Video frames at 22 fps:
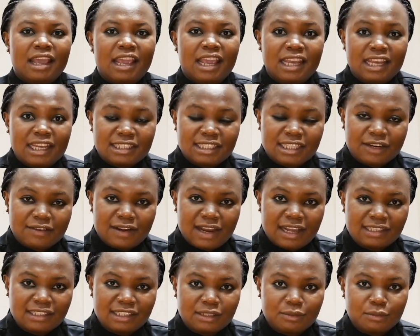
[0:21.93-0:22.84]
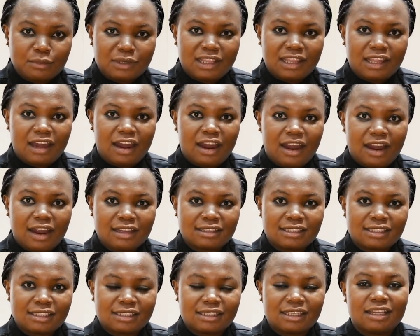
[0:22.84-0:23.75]
In interacting with the
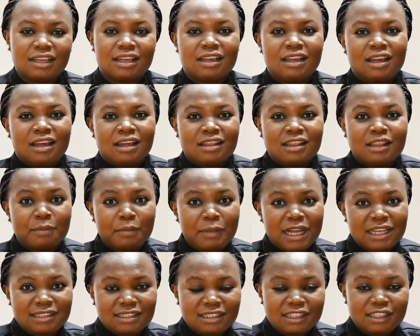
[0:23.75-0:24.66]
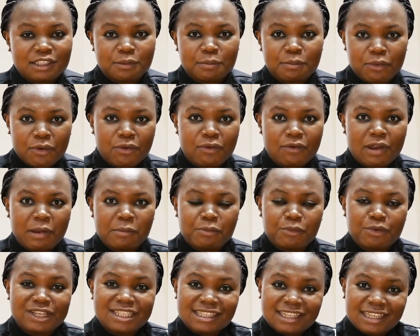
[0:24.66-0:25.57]
arts, the master's program
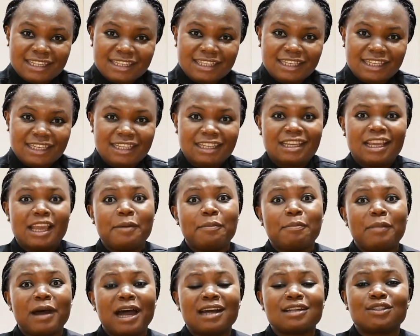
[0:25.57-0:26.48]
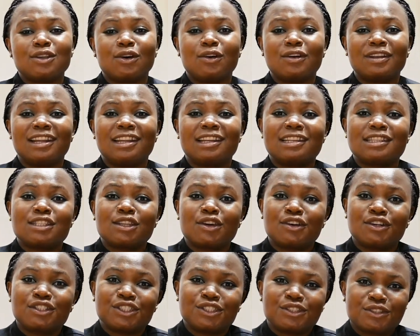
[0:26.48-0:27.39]
recently embarked on an
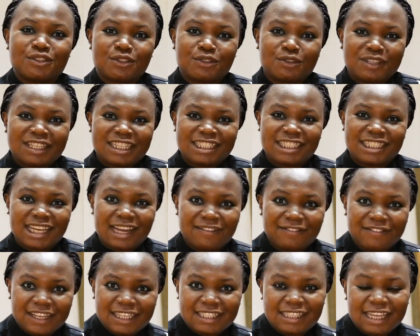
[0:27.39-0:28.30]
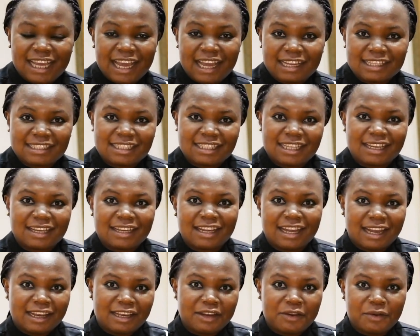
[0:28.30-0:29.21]
excursion to the Javet Art
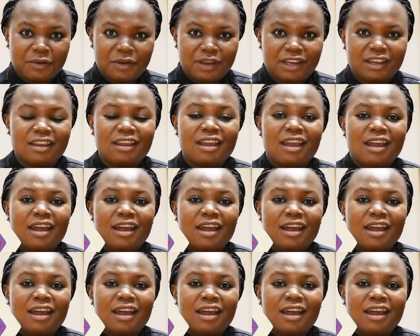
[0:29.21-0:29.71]
Gallery,